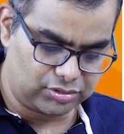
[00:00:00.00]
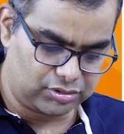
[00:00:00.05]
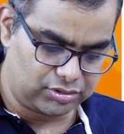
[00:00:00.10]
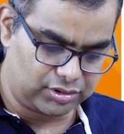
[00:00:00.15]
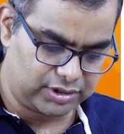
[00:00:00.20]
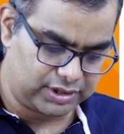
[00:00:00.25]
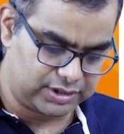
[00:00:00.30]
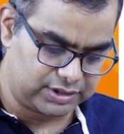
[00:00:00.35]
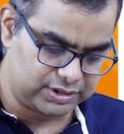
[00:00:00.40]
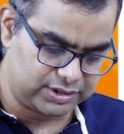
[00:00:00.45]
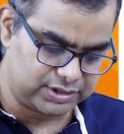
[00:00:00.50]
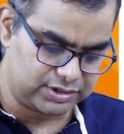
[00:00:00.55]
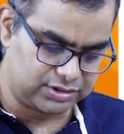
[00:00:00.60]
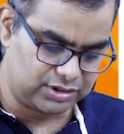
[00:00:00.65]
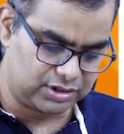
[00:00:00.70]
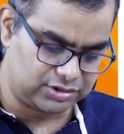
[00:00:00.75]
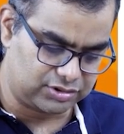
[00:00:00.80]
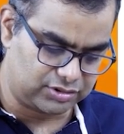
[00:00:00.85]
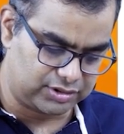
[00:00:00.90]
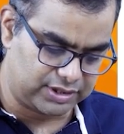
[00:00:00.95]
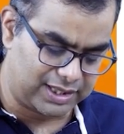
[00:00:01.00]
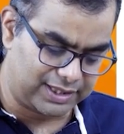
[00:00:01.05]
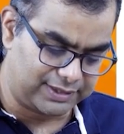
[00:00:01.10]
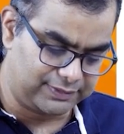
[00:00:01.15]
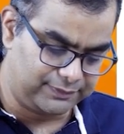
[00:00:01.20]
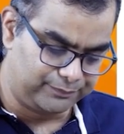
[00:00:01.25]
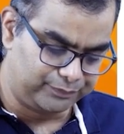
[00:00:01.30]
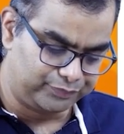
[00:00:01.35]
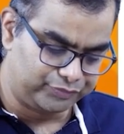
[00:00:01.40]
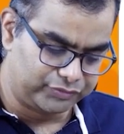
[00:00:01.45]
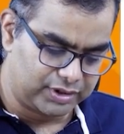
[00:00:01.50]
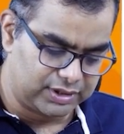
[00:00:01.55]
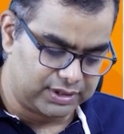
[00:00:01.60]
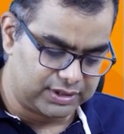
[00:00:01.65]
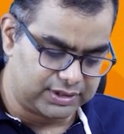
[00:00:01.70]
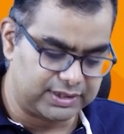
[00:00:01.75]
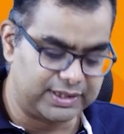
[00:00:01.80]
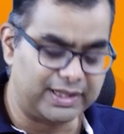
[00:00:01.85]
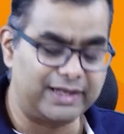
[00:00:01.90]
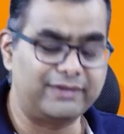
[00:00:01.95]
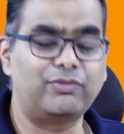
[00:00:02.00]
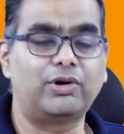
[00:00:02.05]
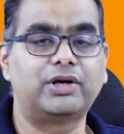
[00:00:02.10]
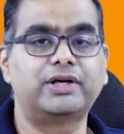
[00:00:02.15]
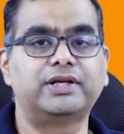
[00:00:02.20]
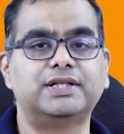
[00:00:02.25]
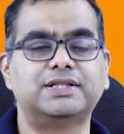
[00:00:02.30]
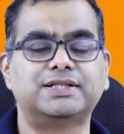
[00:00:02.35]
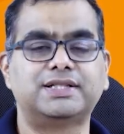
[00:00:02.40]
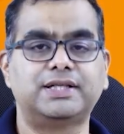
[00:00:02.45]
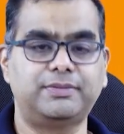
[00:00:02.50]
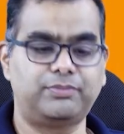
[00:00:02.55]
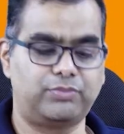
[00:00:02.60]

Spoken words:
Okay, this is also done. Then what did they say?